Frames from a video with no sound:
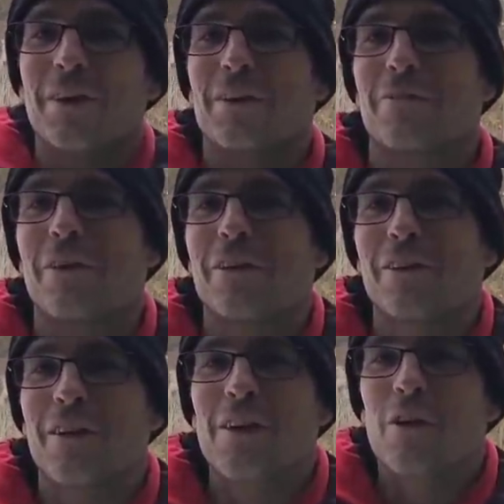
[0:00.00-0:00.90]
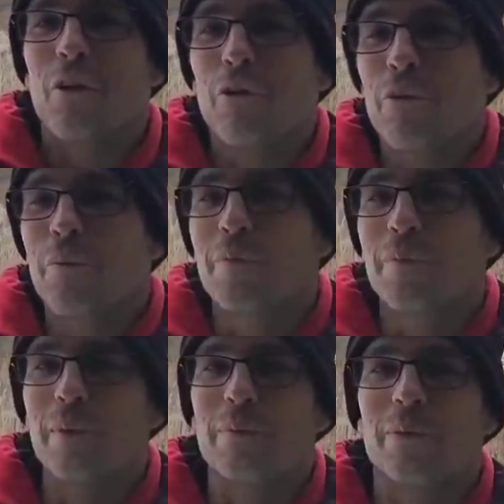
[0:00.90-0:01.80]
got a great group
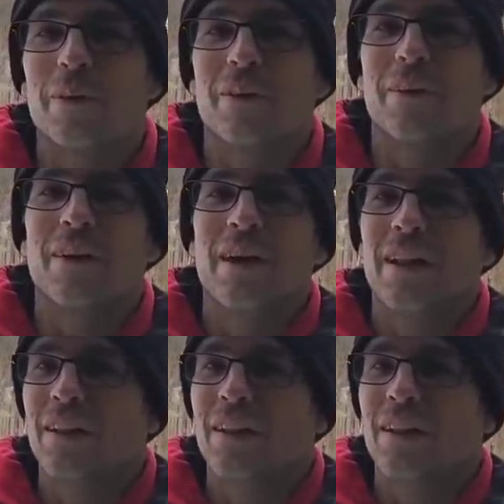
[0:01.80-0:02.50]
of people here.